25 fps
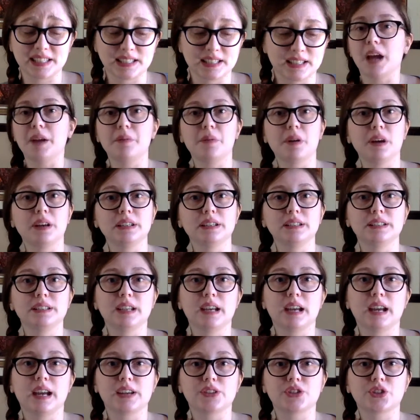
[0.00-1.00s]
I wanted to
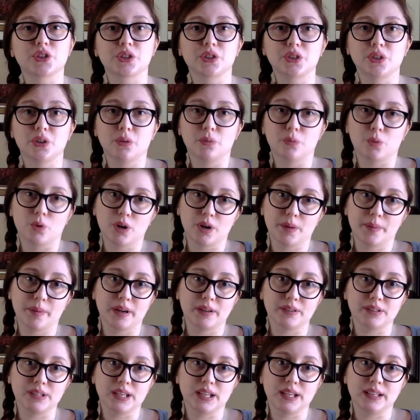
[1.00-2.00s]
actually know more
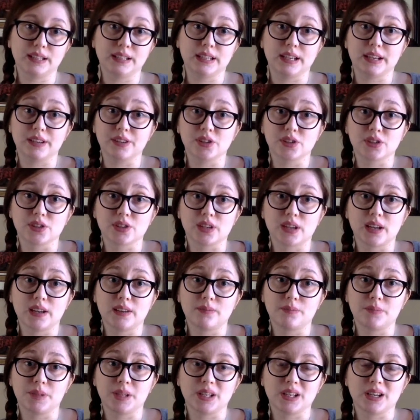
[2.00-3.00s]
about Danielle's life
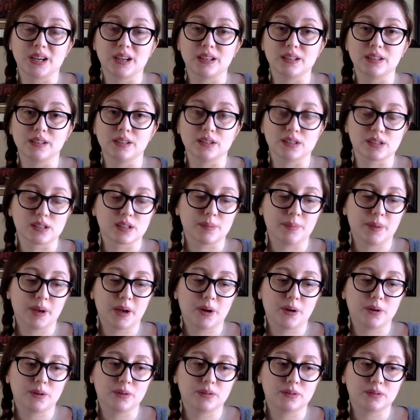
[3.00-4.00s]
because
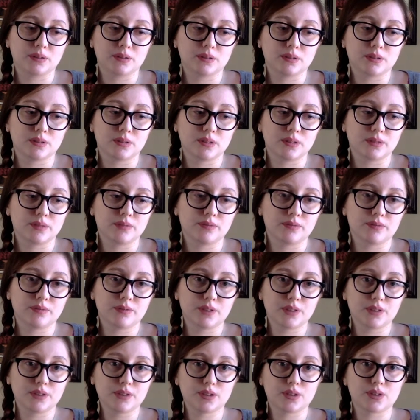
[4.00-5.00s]
about the
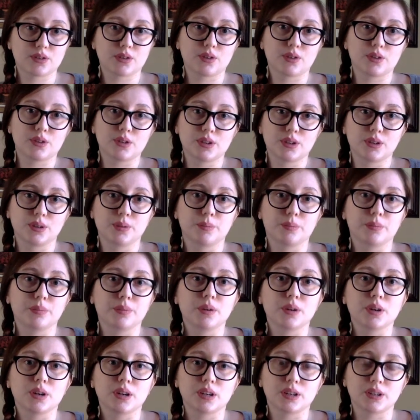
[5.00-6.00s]
first third of the
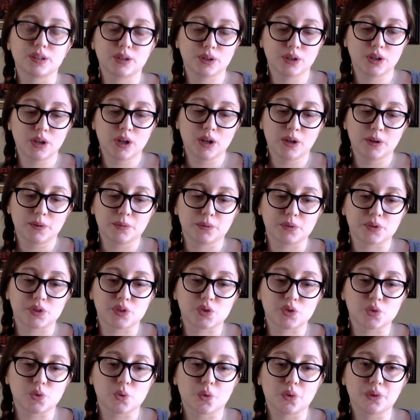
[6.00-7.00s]
book was
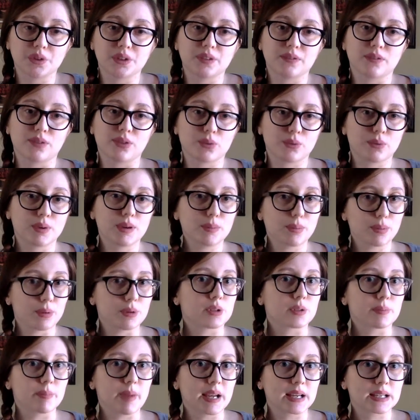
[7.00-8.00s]
told in 3
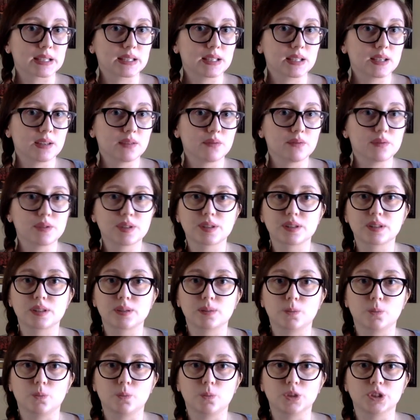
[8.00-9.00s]
perspectives,
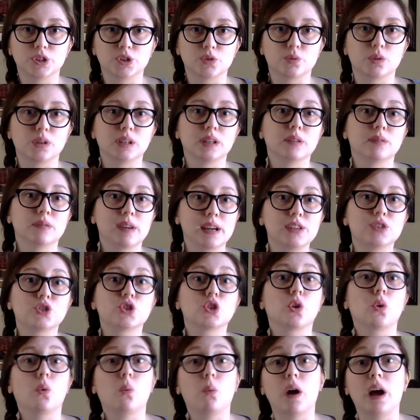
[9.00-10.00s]
which were
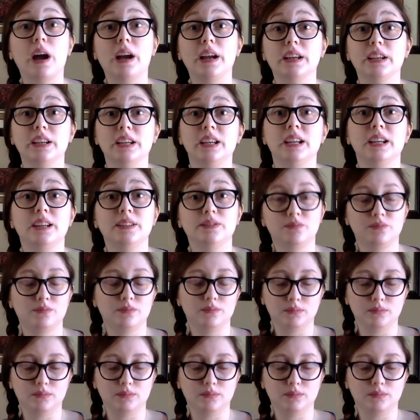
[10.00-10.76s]
Rachel, Wyatt, and